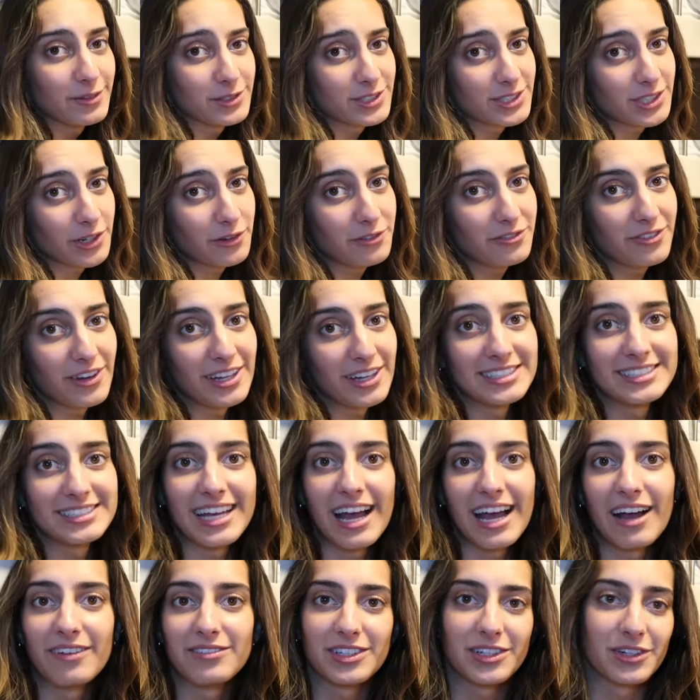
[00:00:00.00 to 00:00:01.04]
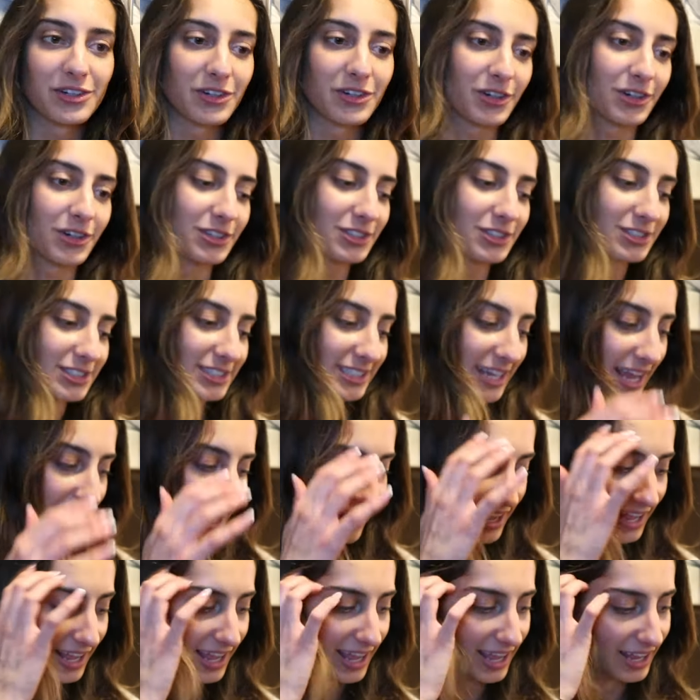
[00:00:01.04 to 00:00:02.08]
It was so fun to have a little girls'
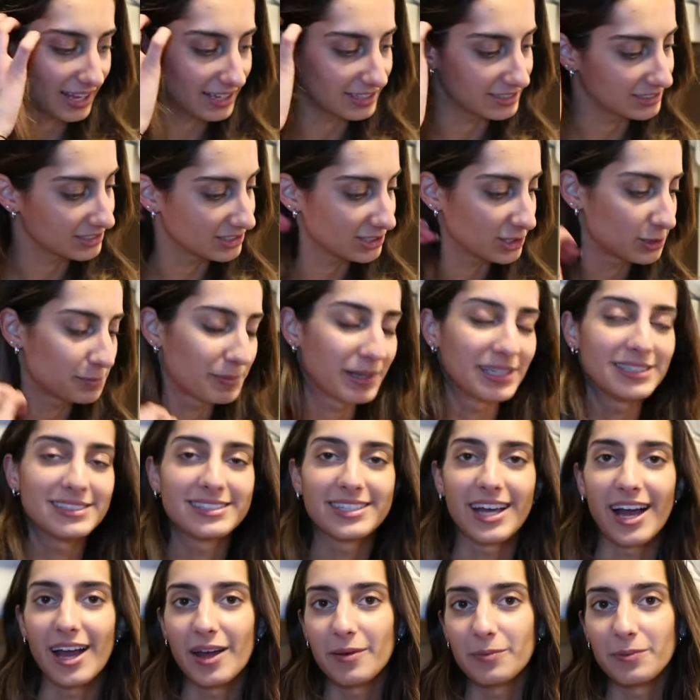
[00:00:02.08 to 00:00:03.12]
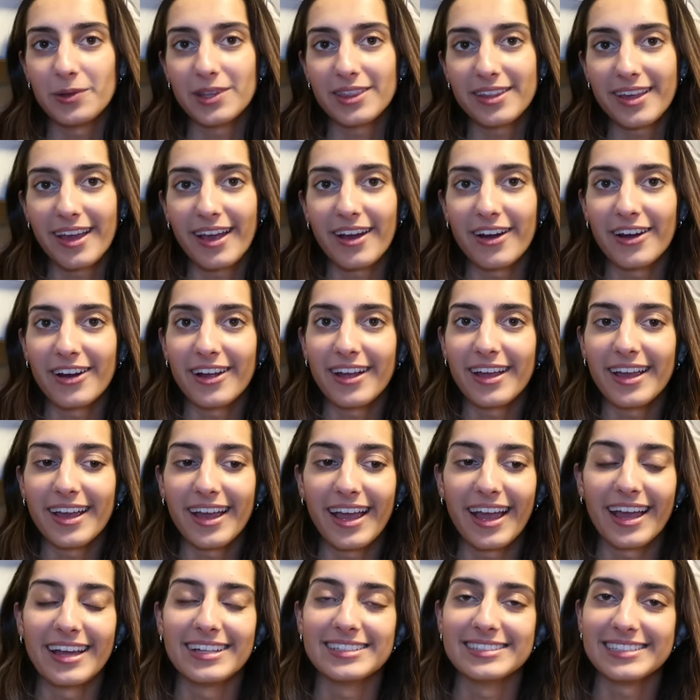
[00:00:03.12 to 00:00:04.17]
day and just spend time with Carrie
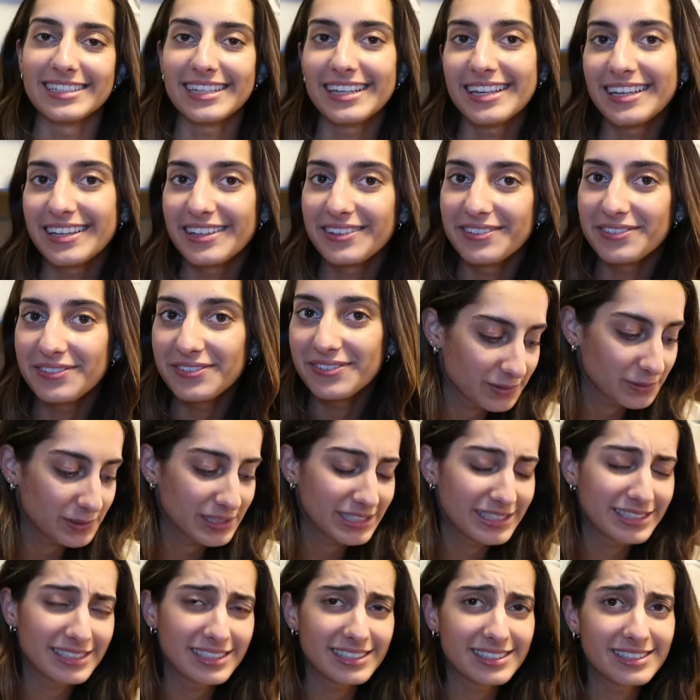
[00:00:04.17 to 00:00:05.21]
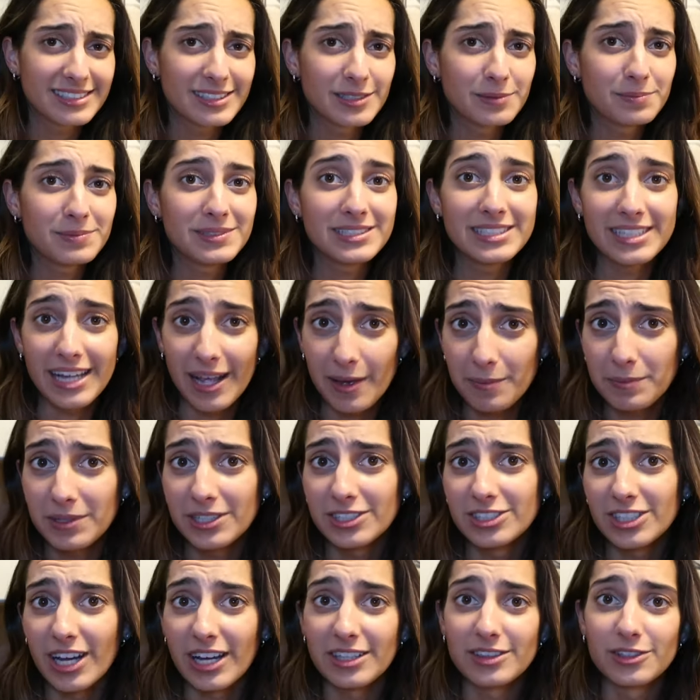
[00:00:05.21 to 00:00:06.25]
and Eve. We did some
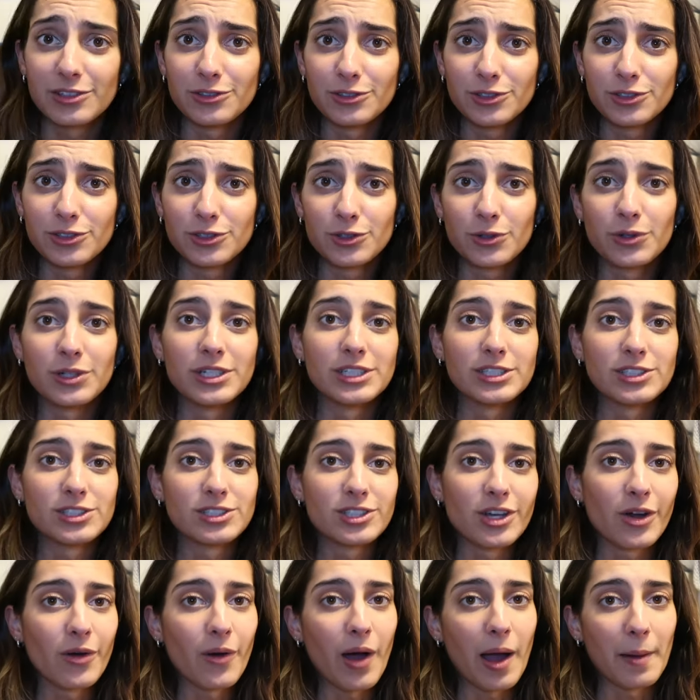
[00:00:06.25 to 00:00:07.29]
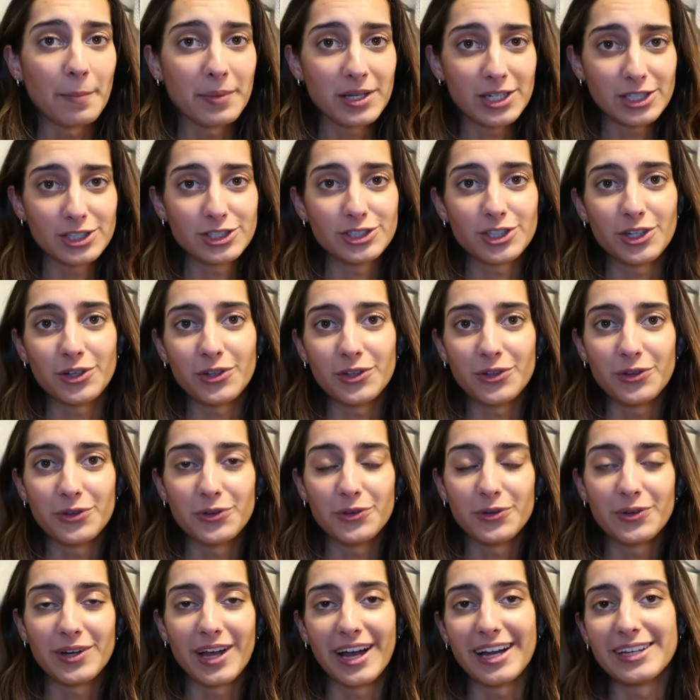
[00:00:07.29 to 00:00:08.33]
damage at those stores, so I'm gonna show
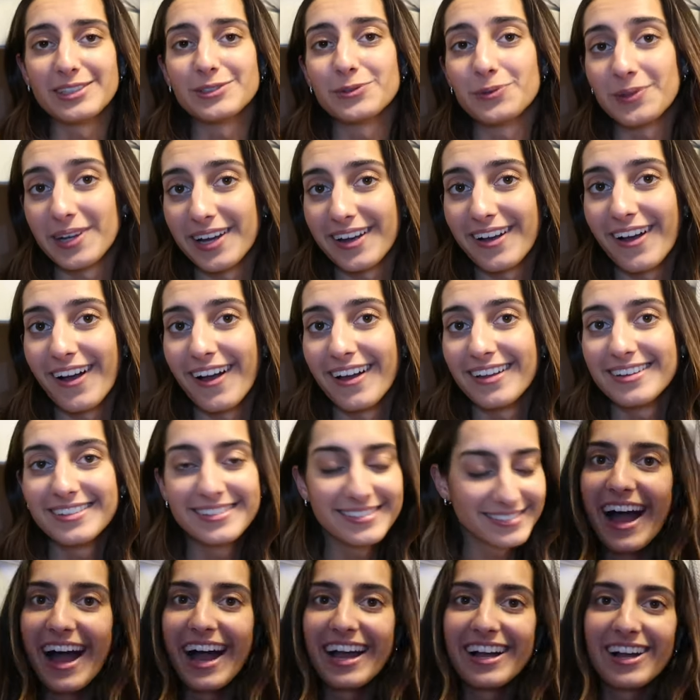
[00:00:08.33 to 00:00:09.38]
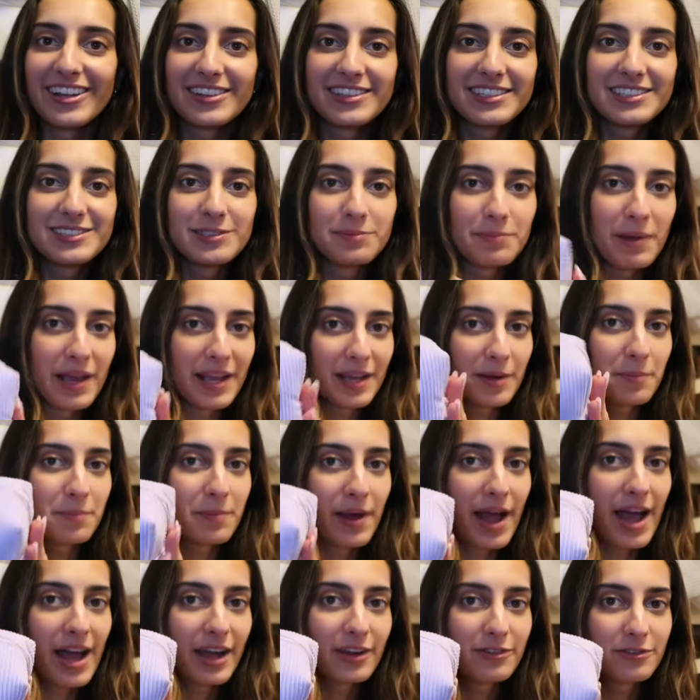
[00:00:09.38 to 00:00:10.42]
you guys what I got. I got this makeup
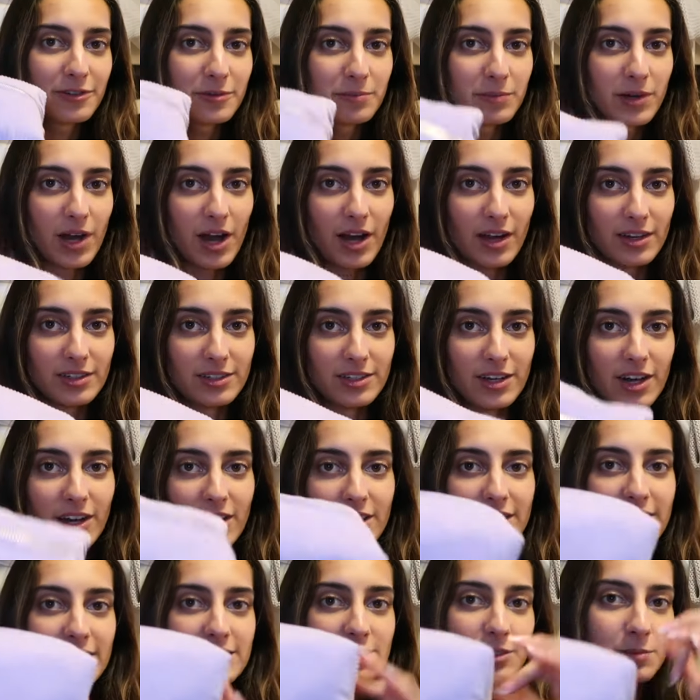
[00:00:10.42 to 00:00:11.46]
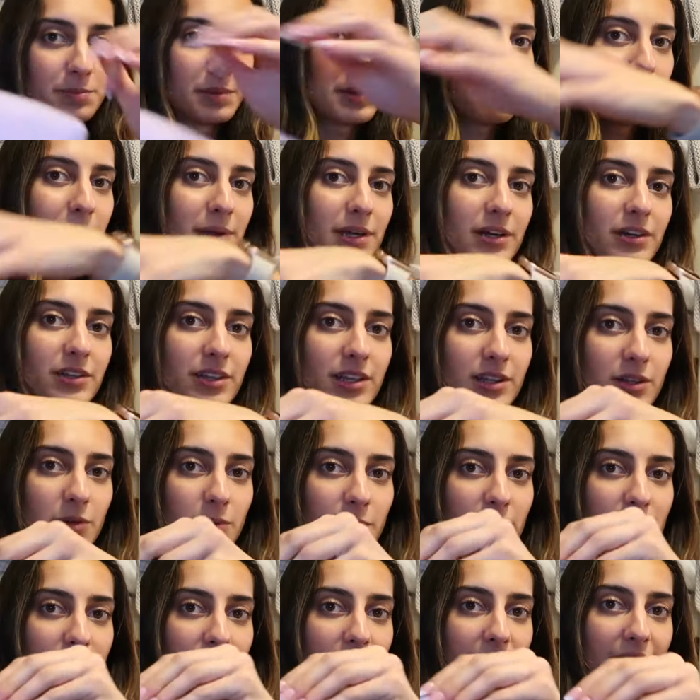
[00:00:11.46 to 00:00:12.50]
bag from Cotton On. It's a bit bigger than the
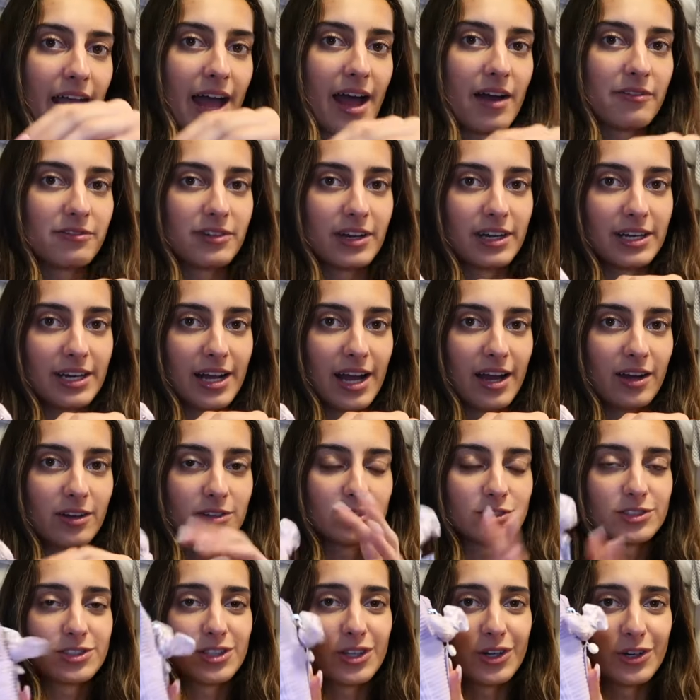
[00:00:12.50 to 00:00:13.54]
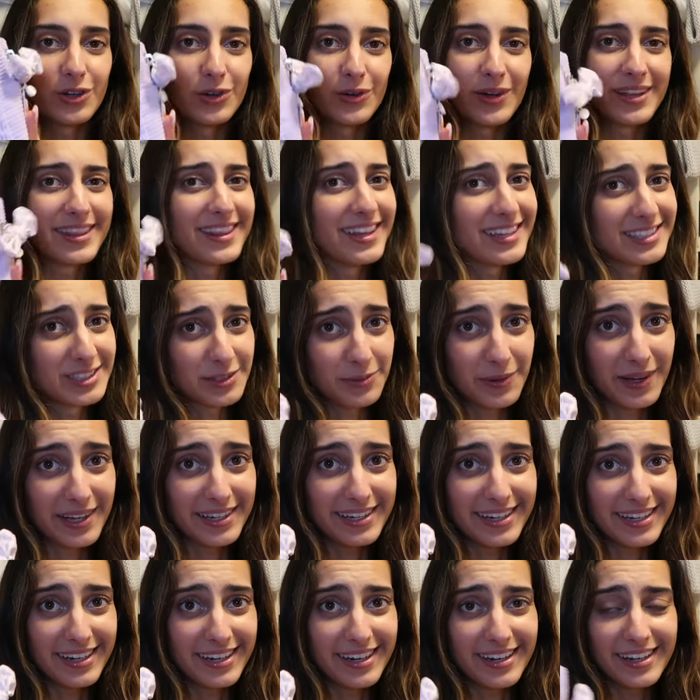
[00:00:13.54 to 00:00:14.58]
one I have right now, so that's why I
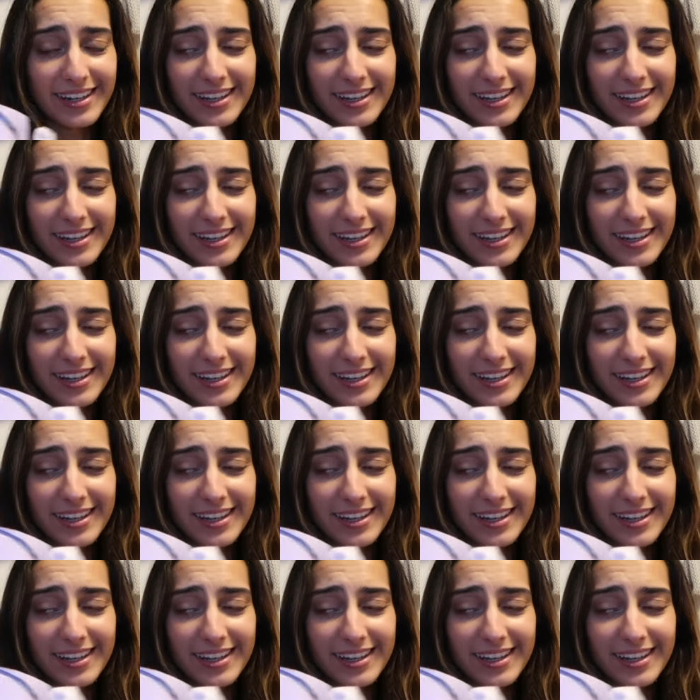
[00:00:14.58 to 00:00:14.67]
needed